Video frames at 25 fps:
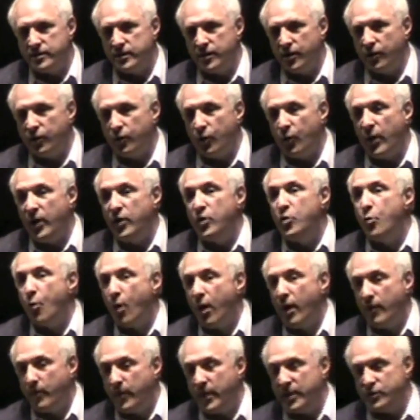You know, the way you
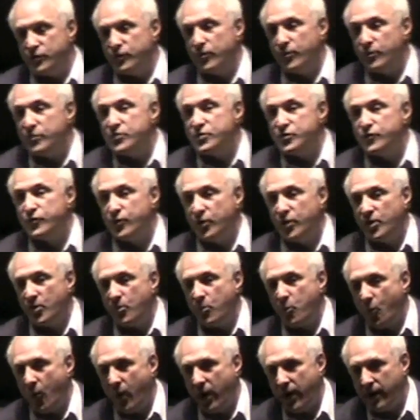want to picture them, which is really
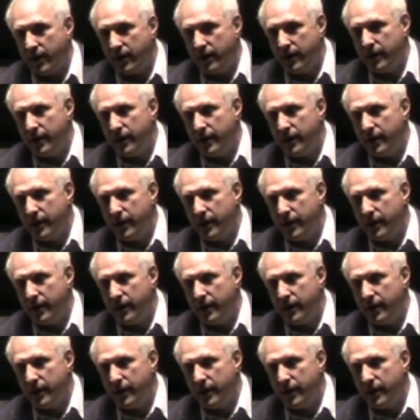the point.